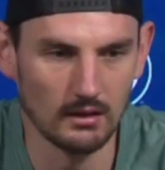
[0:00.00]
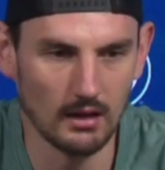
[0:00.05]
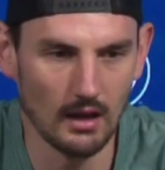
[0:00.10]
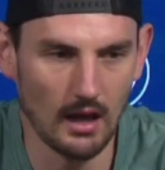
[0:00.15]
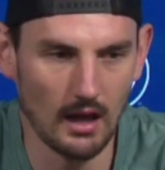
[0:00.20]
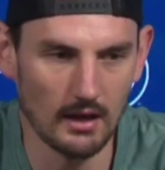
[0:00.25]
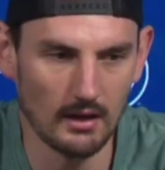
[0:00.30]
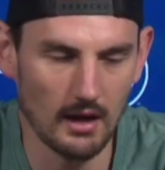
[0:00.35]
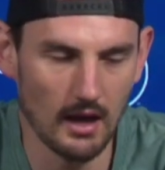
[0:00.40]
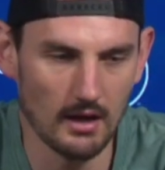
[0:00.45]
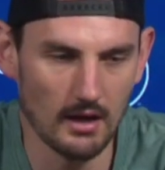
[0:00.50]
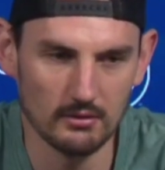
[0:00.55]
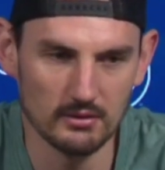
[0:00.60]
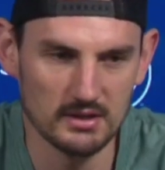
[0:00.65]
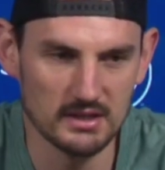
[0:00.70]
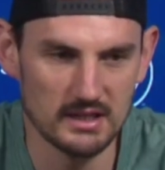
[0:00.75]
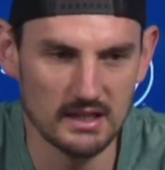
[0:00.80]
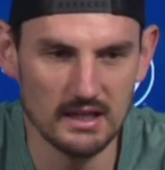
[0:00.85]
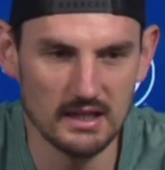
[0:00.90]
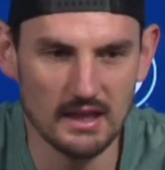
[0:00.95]
I don't
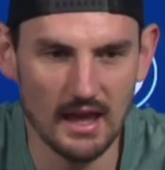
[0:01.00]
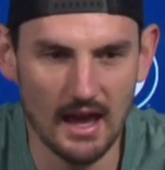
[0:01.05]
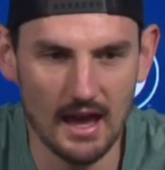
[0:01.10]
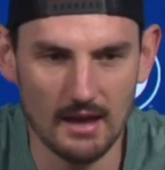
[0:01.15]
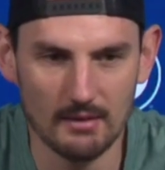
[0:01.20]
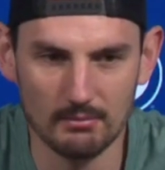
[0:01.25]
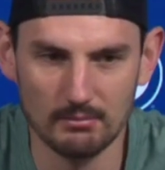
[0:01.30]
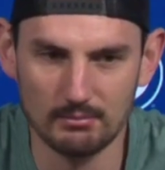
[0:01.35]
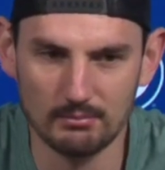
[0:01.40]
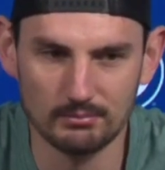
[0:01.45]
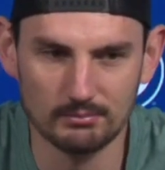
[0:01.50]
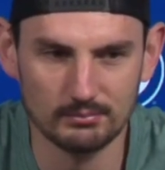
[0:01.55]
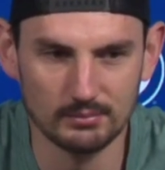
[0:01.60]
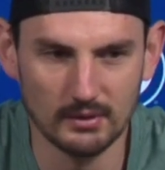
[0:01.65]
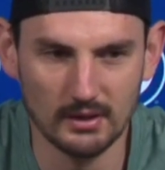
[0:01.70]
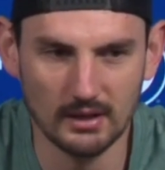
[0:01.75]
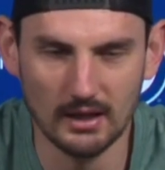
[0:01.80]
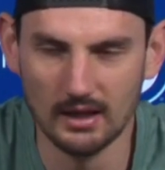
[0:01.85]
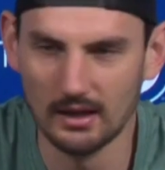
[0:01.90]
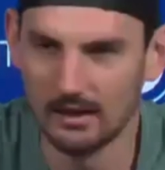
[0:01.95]
see that
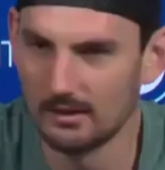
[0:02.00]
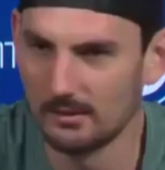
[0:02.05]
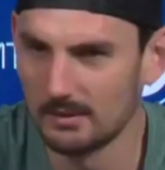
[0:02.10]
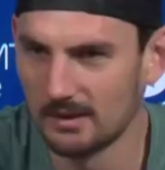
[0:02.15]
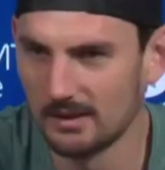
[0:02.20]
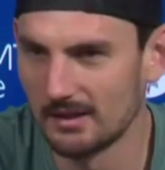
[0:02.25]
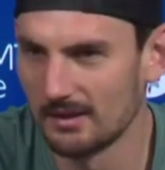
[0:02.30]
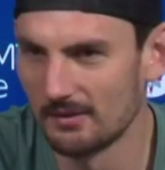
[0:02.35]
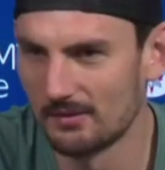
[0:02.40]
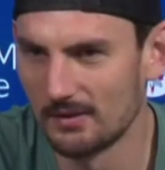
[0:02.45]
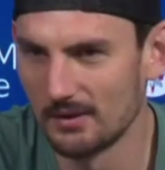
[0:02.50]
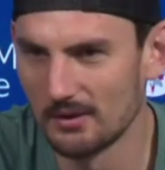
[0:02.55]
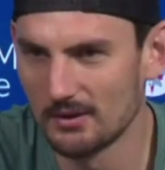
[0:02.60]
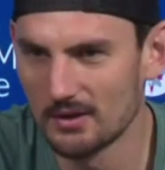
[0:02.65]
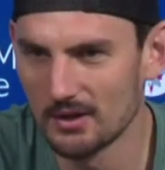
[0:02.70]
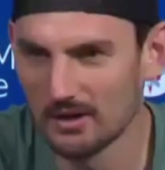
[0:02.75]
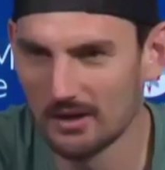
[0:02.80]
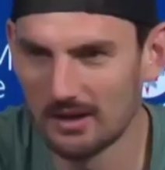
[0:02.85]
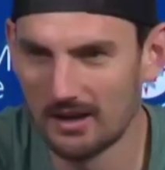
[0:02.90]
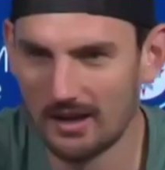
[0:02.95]
coming in the
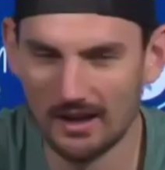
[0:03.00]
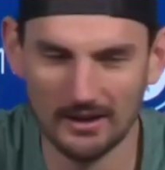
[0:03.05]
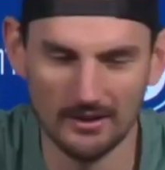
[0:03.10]
future. I